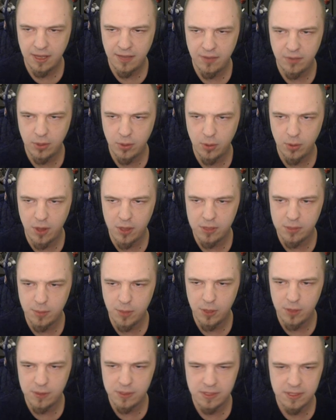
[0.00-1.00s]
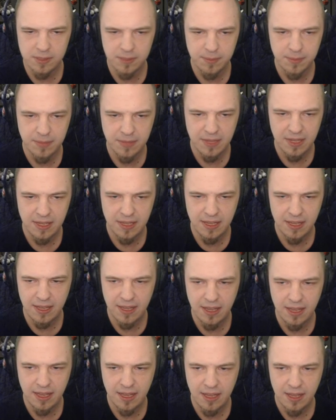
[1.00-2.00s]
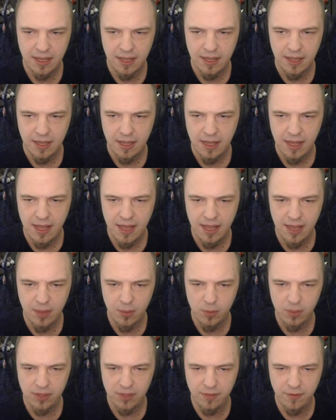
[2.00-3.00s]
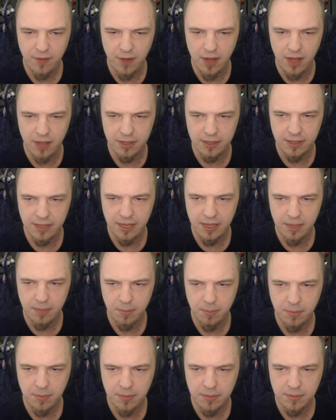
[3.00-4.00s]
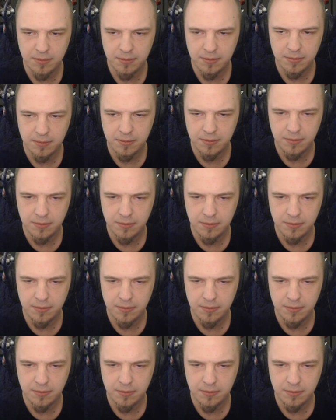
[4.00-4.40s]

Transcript: You can have the crossbows. I ain't really fond of them.